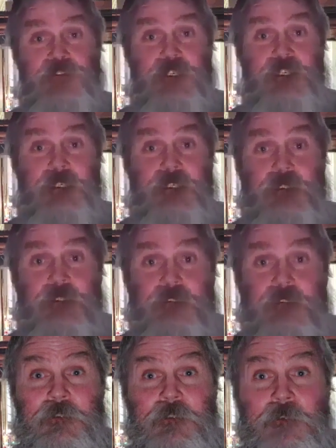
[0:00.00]
a man who's
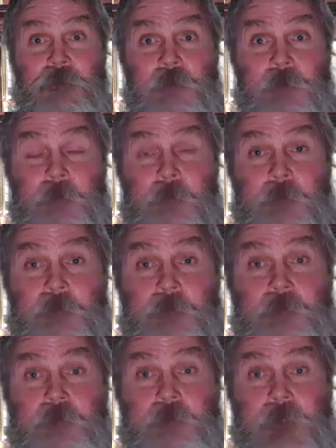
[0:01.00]
diseased,
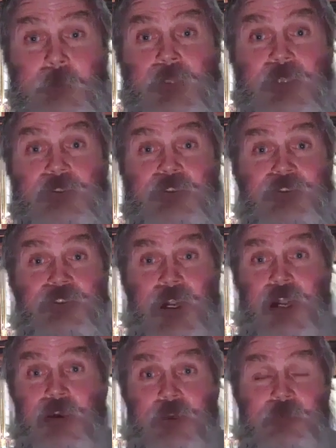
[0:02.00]

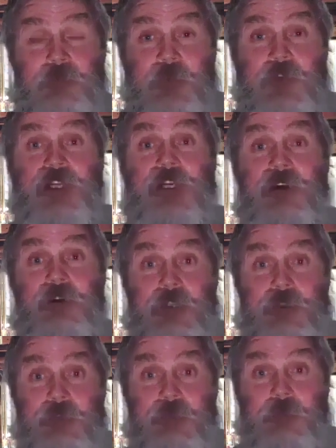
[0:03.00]
but is a
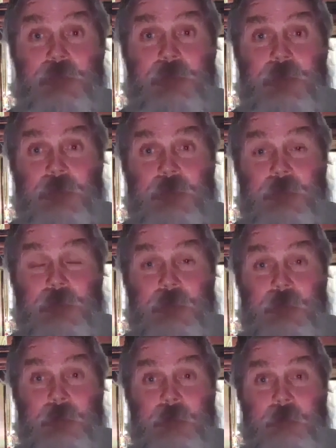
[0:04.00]
scholar, very learned.
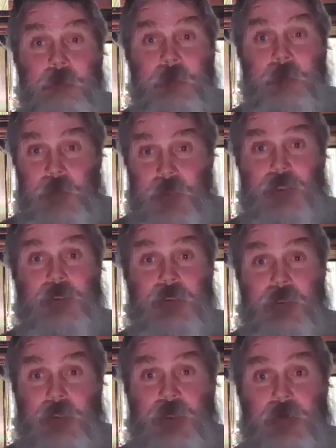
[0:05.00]

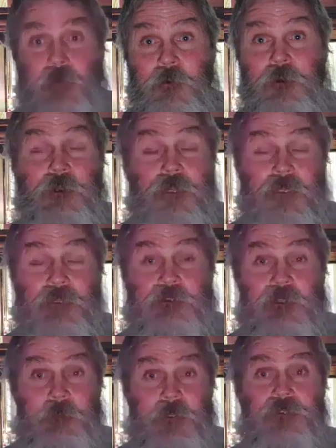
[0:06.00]
Okay,
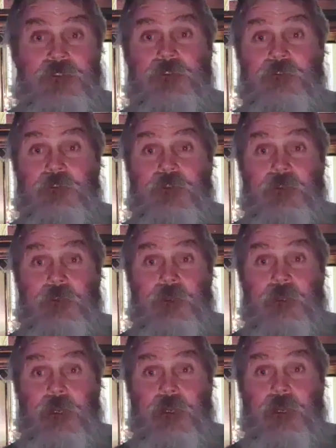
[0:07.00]
well, as I
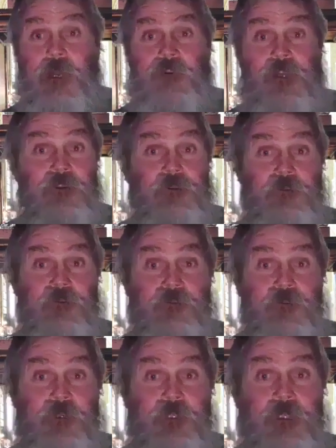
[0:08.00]
mentioned,
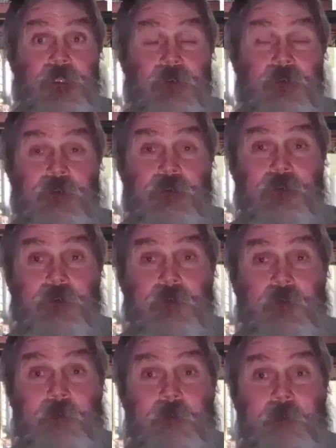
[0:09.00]
uh, I've gone through
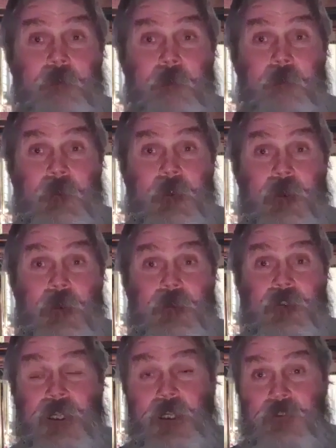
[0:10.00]
three
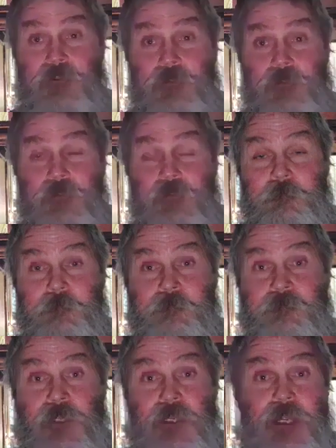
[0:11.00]
uh,
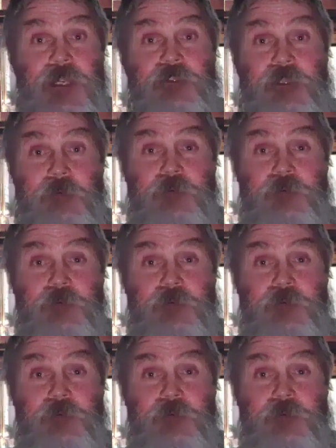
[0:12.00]
cancers.